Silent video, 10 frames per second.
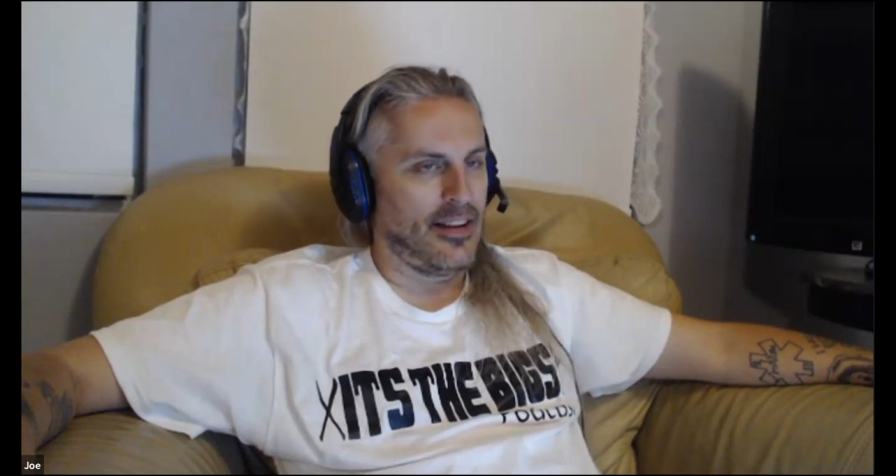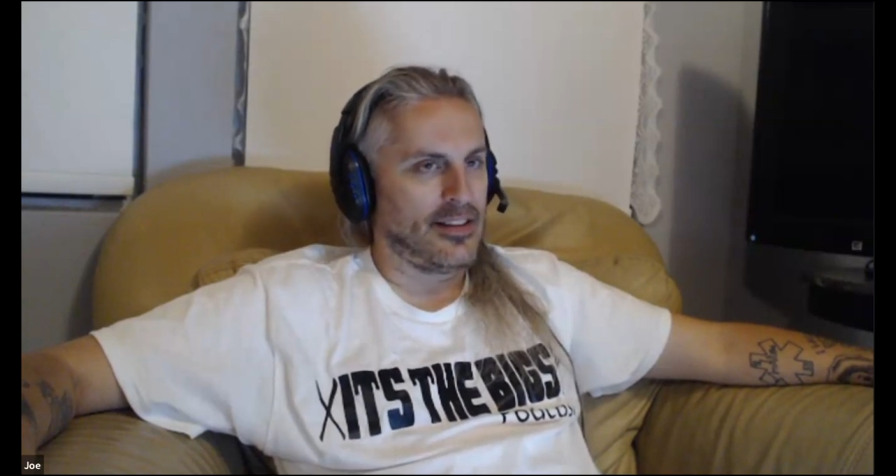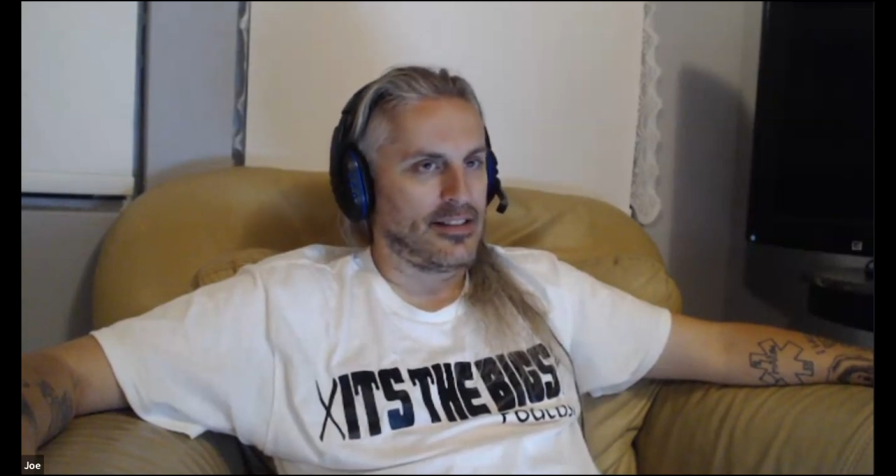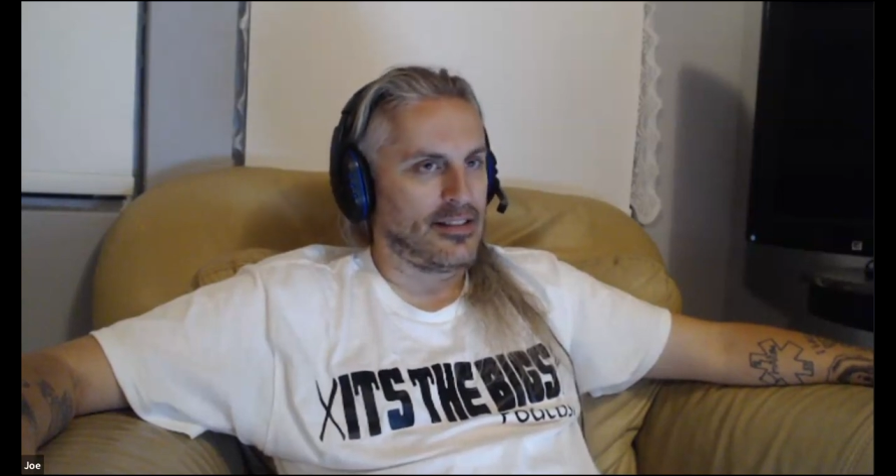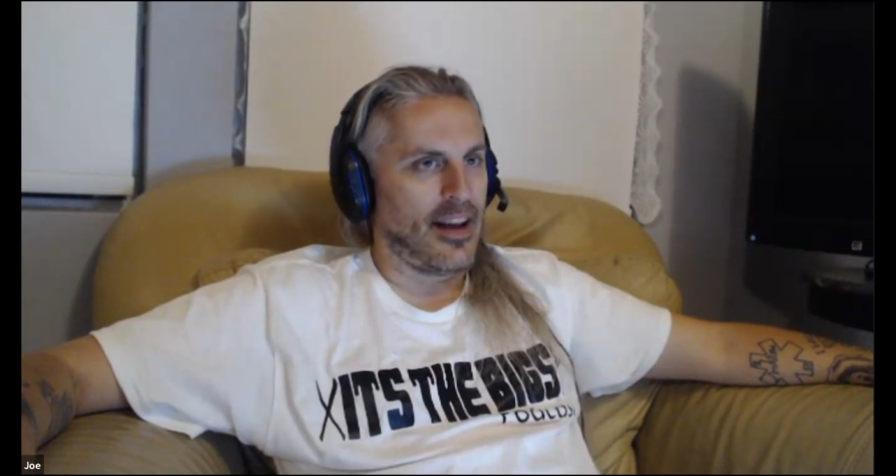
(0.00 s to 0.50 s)
And
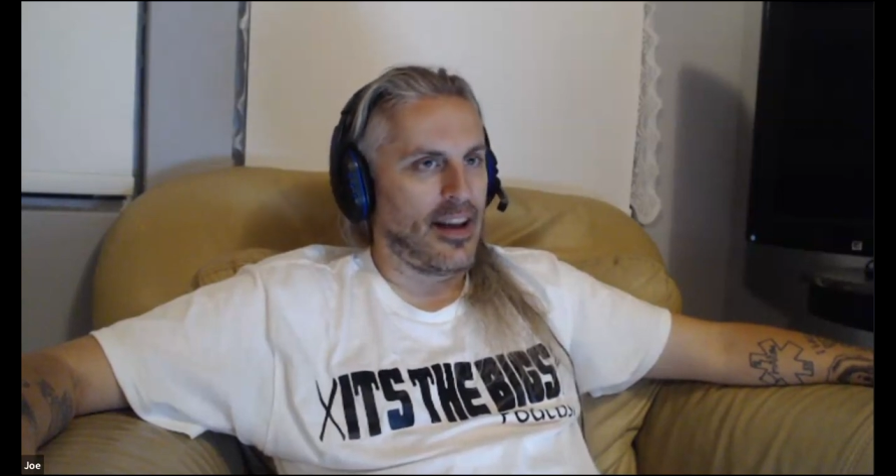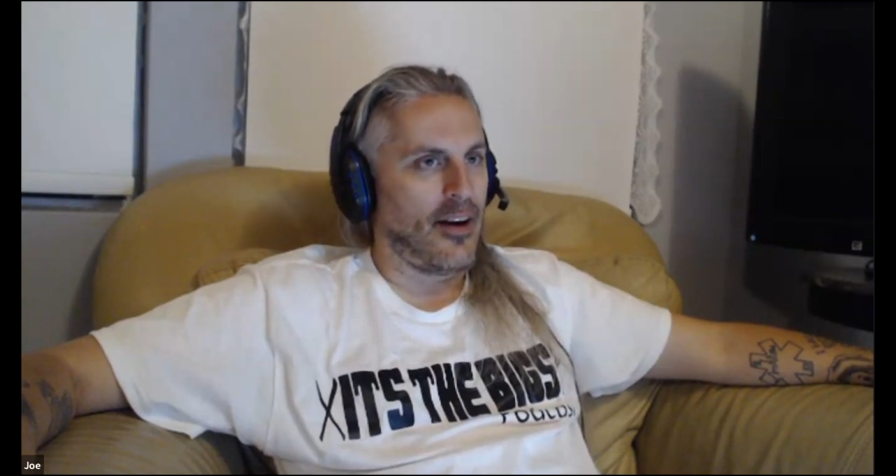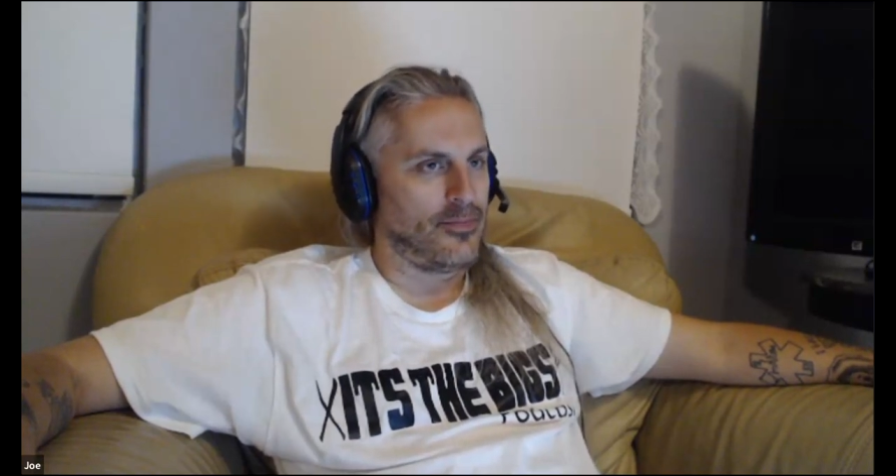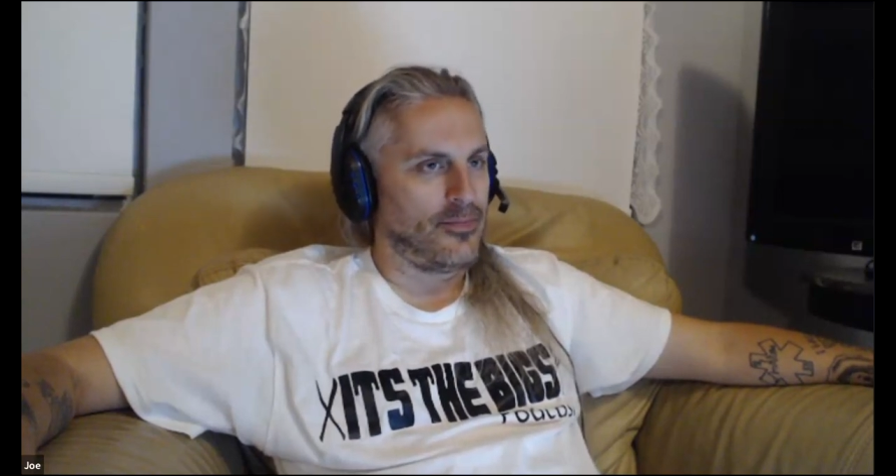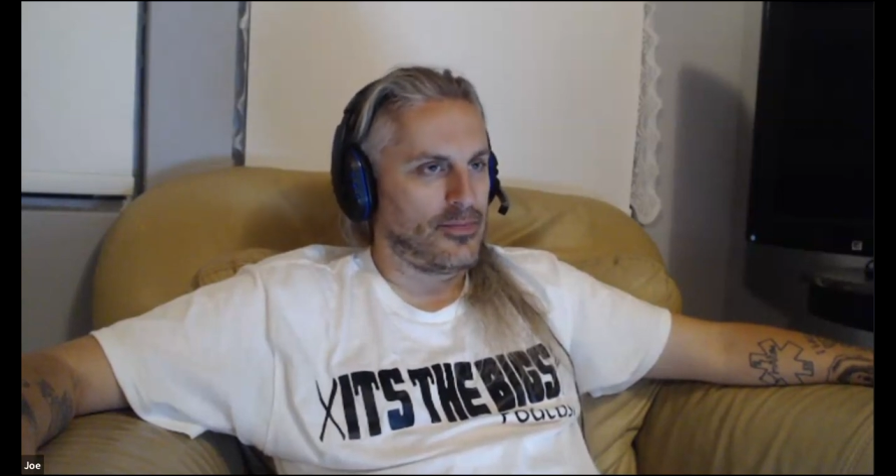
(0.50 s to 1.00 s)
this is
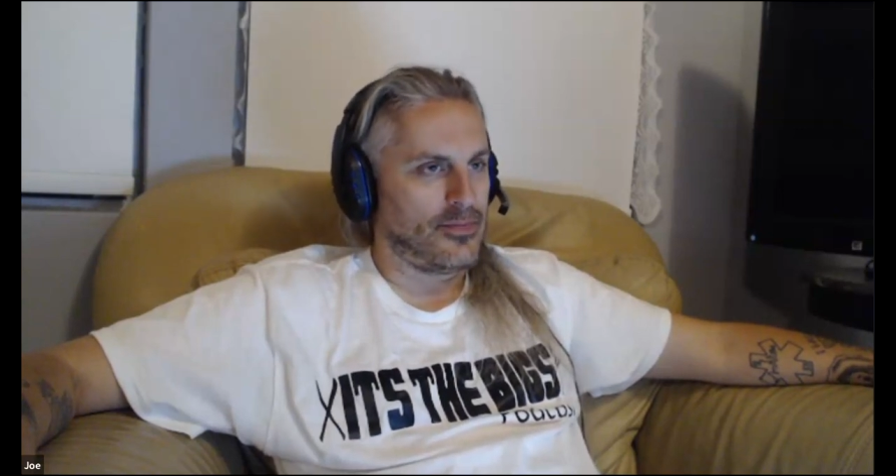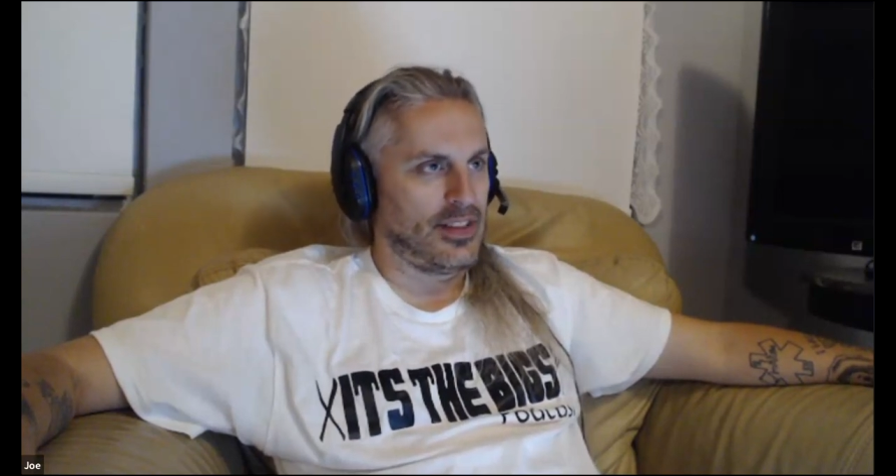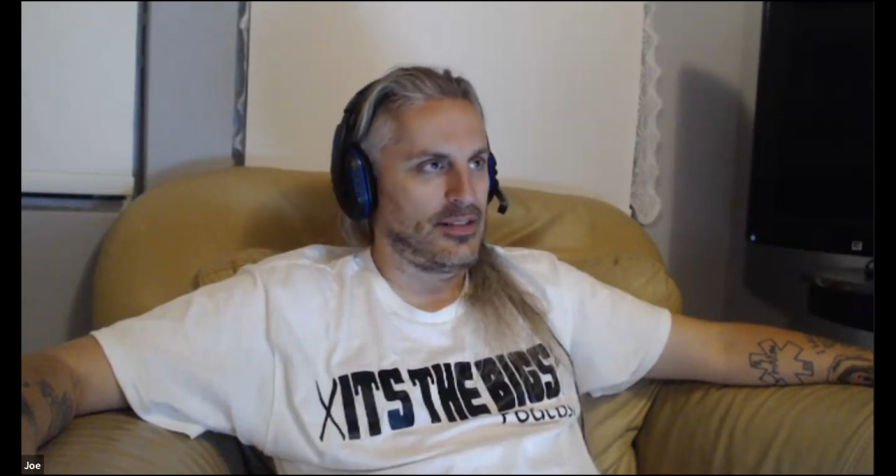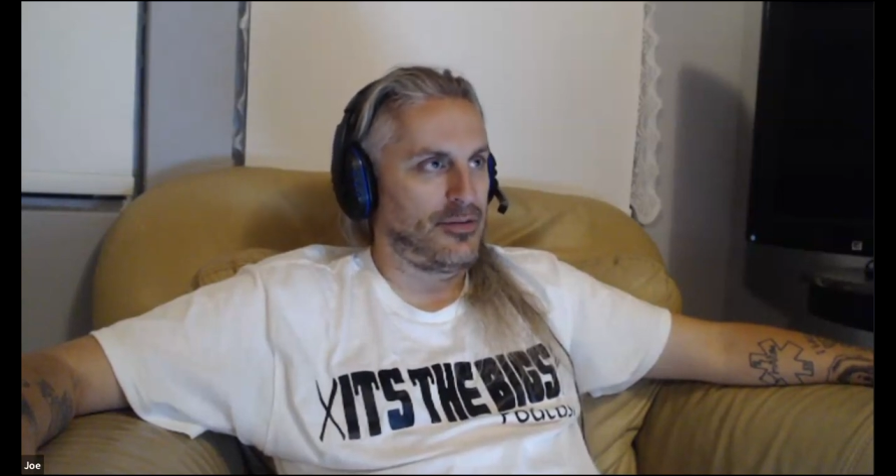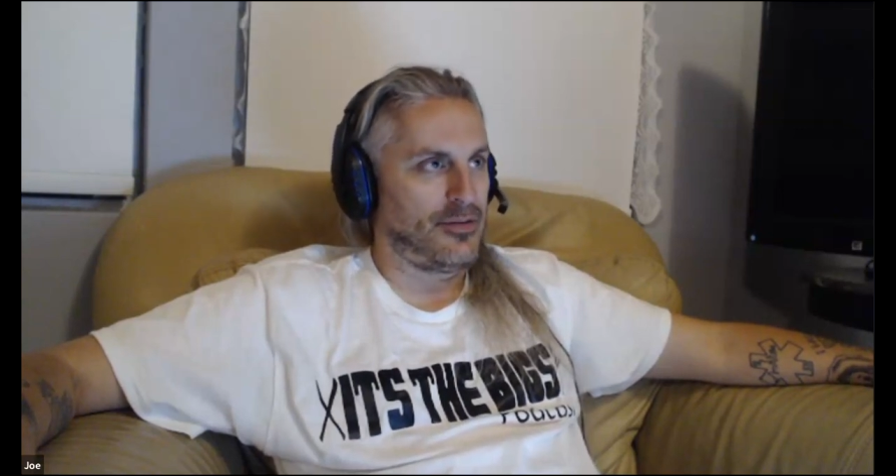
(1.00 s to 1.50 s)
now season